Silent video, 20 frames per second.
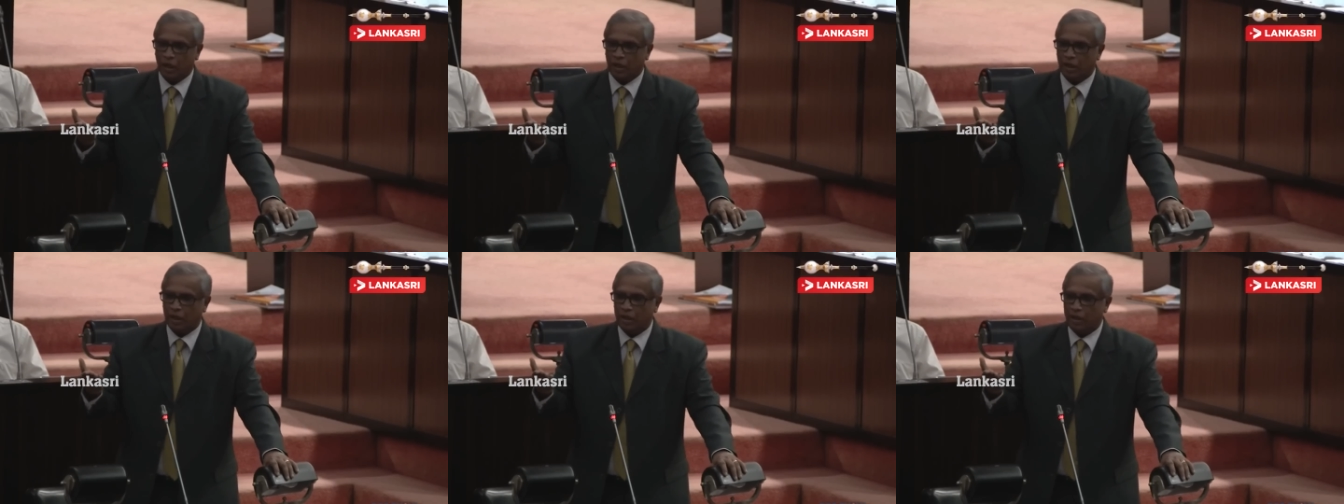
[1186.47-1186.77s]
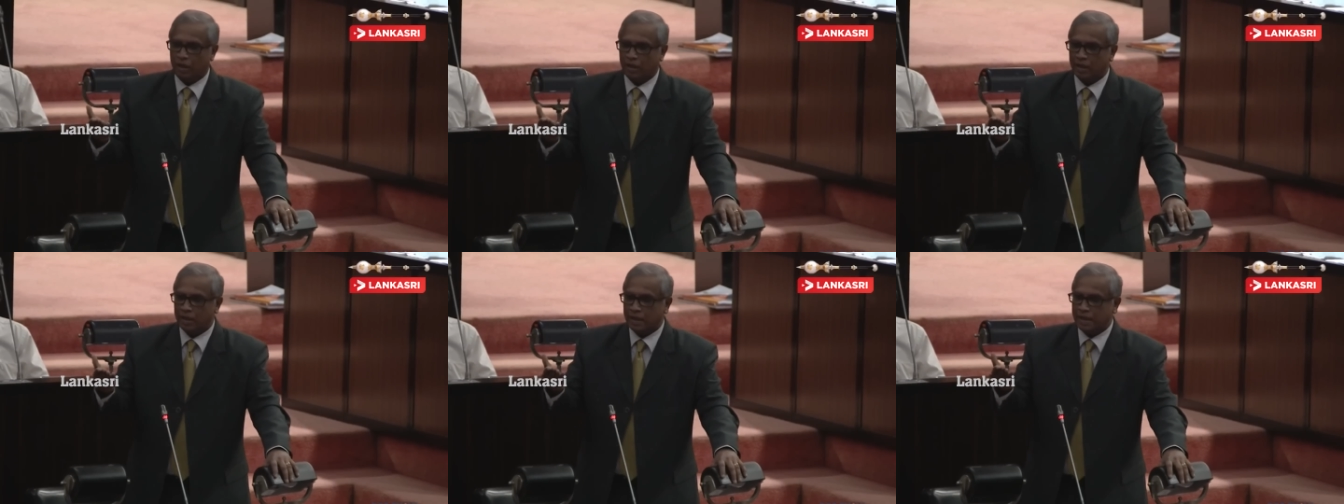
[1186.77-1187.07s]

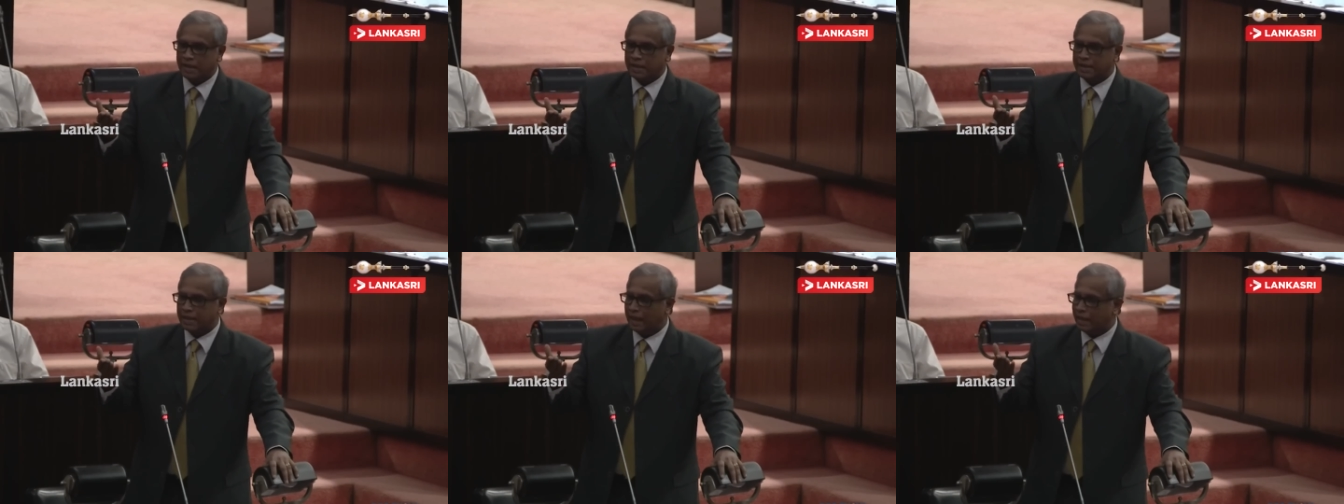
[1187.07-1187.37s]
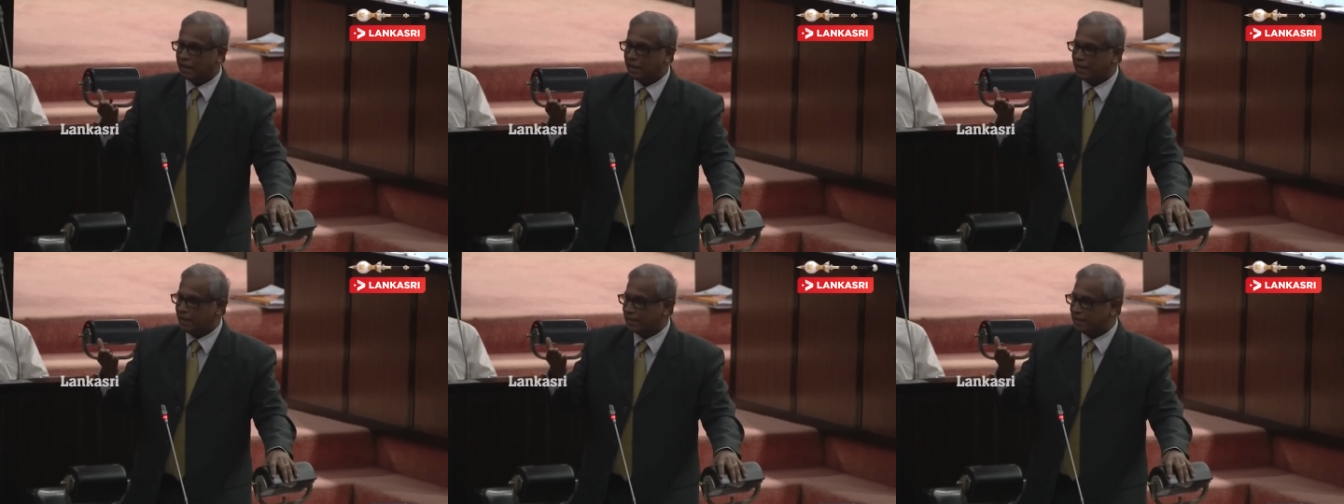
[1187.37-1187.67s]
right? Is
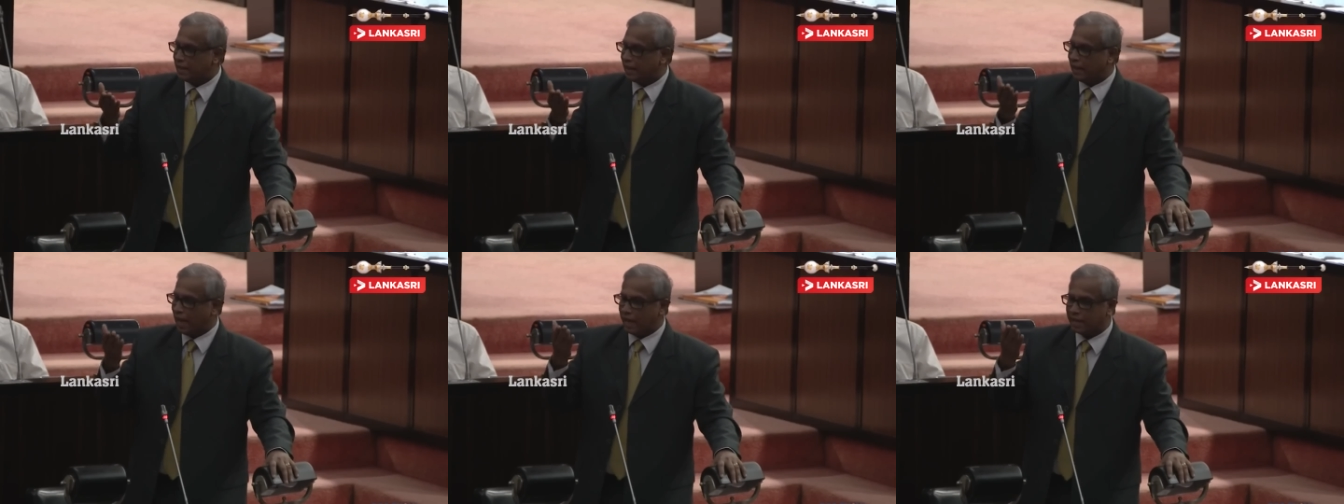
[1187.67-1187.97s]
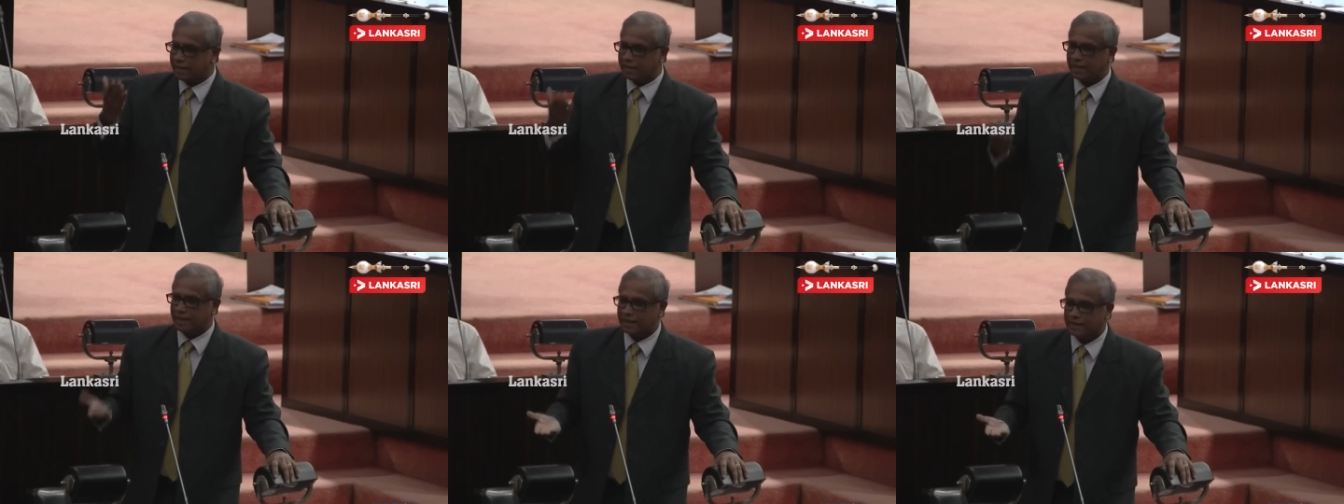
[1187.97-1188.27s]
that
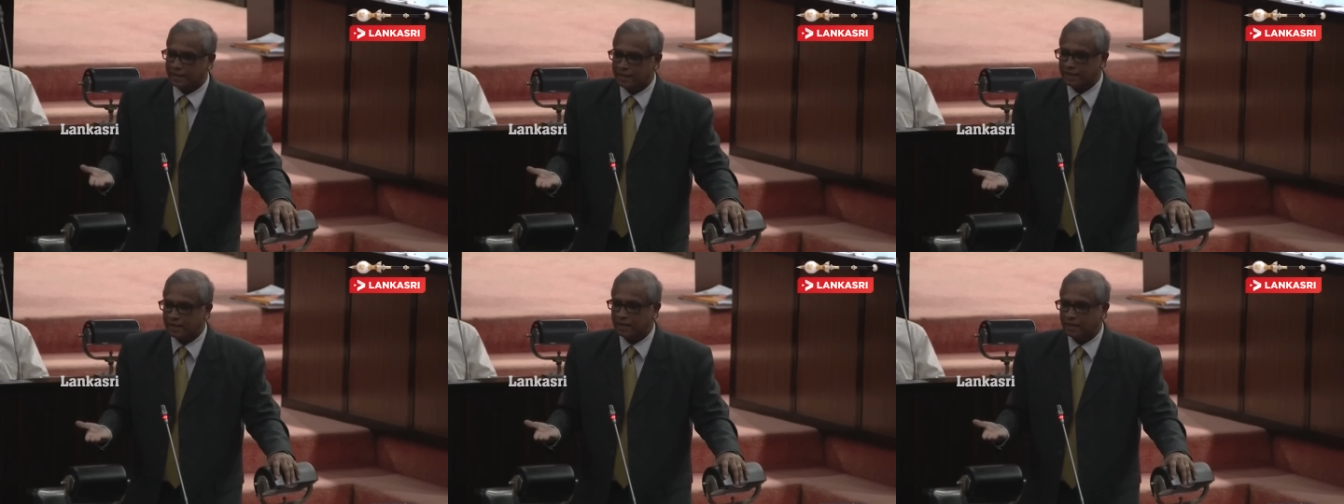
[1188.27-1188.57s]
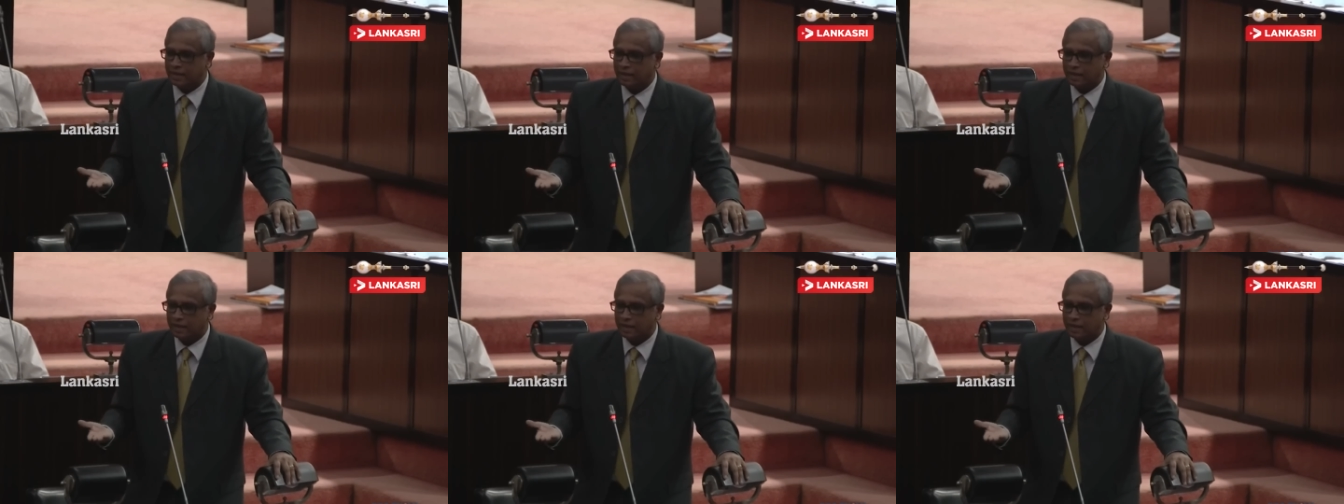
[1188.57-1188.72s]
access?